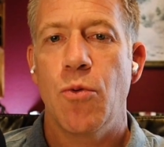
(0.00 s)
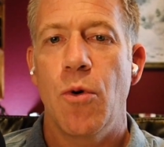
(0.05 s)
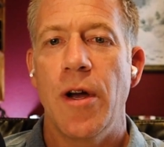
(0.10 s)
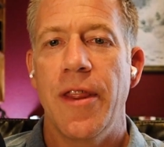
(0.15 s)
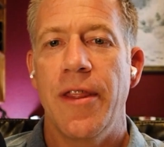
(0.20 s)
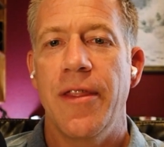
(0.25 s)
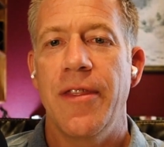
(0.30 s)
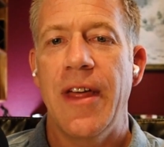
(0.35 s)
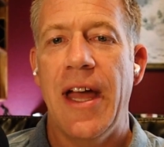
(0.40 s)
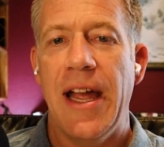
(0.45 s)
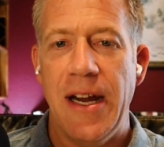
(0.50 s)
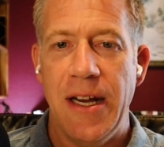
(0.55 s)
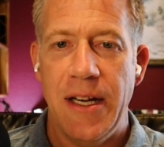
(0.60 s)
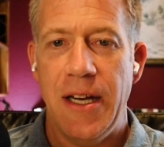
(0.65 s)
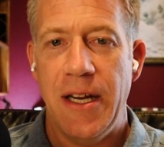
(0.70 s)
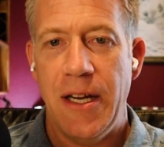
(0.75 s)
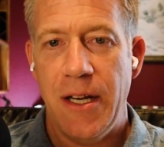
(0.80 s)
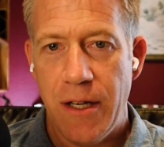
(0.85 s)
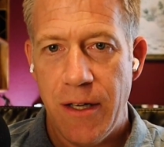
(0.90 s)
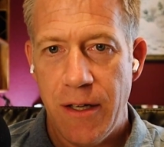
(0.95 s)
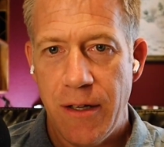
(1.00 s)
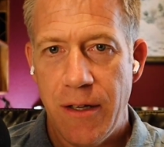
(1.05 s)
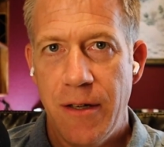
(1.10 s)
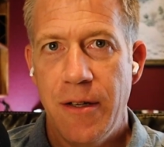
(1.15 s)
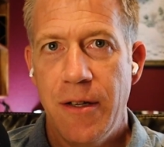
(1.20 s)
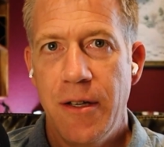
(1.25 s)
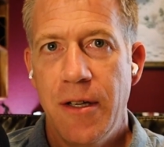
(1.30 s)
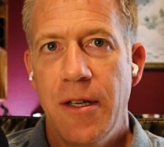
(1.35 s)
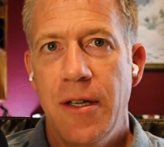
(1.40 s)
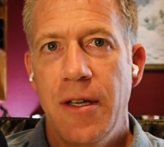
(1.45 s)
what they needed
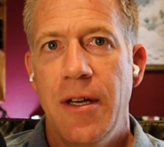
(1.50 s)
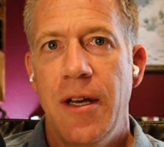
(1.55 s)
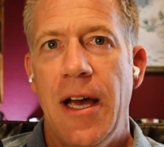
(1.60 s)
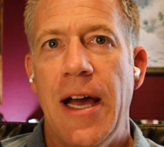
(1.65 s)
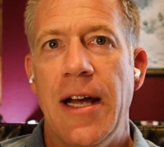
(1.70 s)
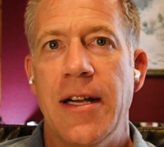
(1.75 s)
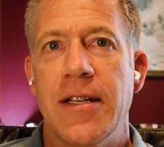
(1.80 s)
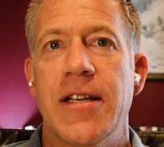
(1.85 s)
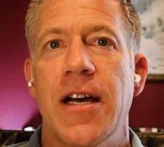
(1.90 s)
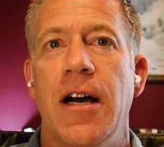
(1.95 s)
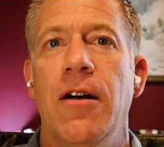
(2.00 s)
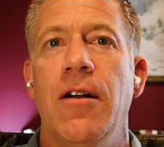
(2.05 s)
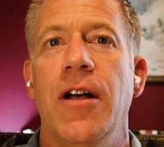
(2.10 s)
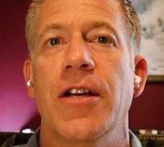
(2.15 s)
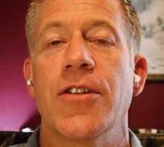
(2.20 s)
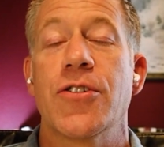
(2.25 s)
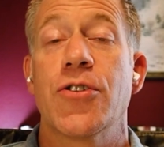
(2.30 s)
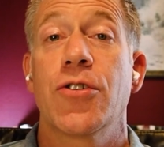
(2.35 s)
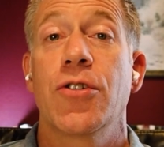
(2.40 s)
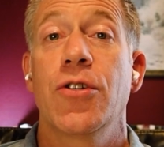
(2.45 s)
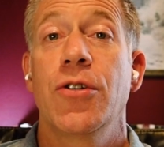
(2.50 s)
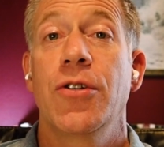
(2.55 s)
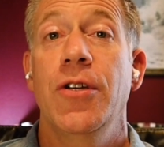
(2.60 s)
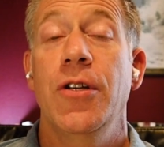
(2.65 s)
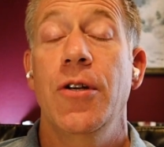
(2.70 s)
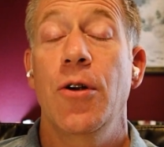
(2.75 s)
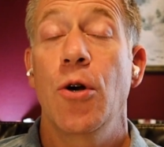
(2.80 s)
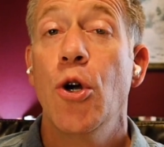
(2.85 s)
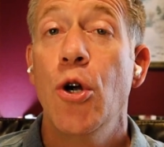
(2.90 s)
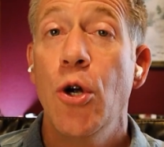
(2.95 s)
and tell us,
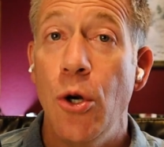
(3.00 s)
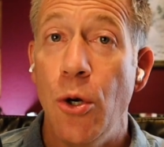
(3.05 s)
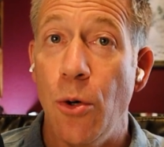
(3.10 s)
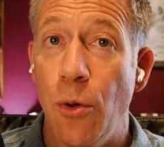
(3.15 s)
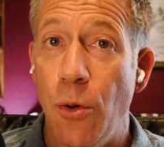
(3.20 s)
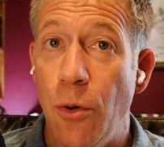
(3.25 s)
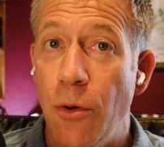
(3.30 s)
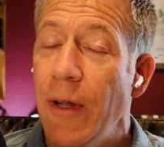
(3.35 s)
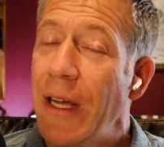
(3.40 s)
who.